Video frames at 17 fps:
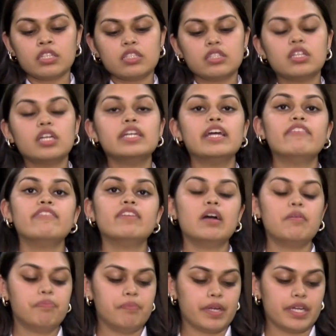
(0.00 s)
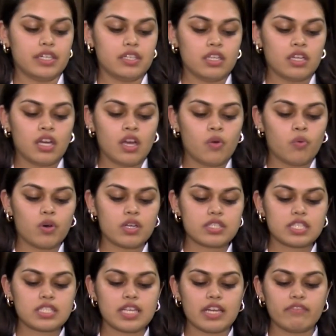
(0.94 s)
The development
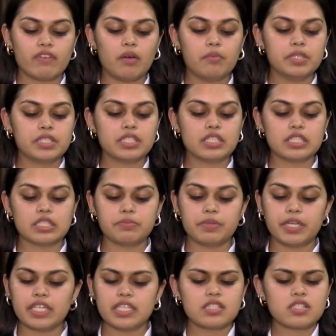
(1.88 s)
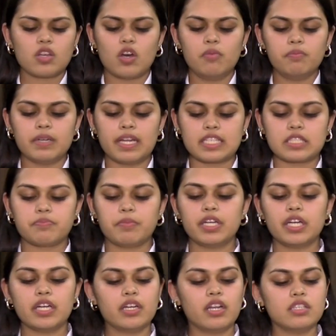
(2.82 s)
versus environmental debate is complex, but
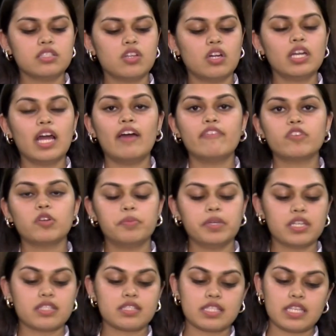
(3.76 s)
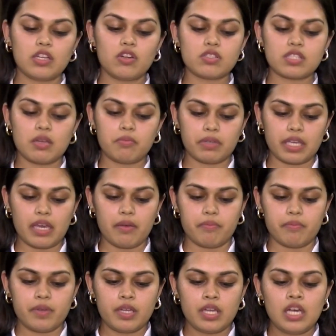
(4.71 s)
it does not have to be a zero-sum game.
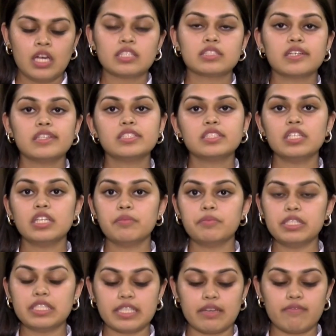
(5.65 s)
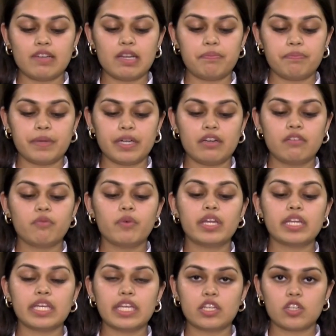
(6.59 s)
Sustainable development,
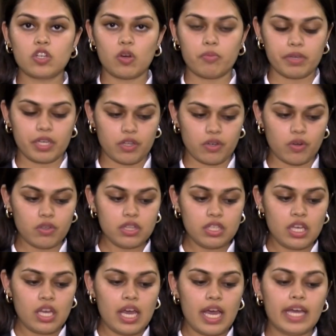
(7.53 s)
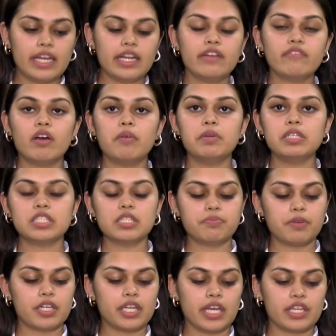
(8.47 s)
where economic growth and environmental
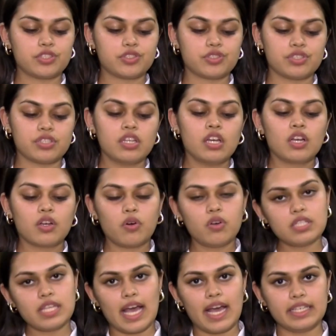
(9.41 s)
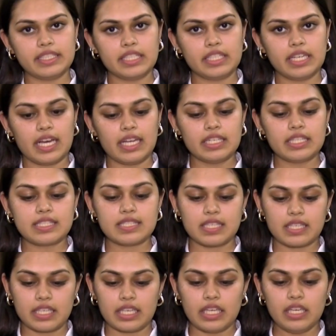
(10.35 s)
protection goes hand in hand, is the
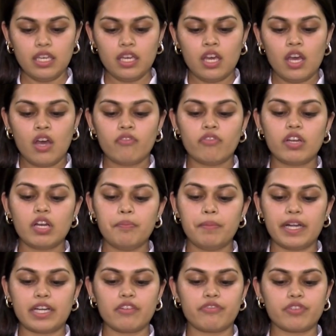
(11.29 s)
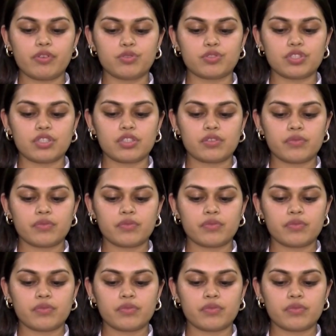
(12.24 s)
key for a better future.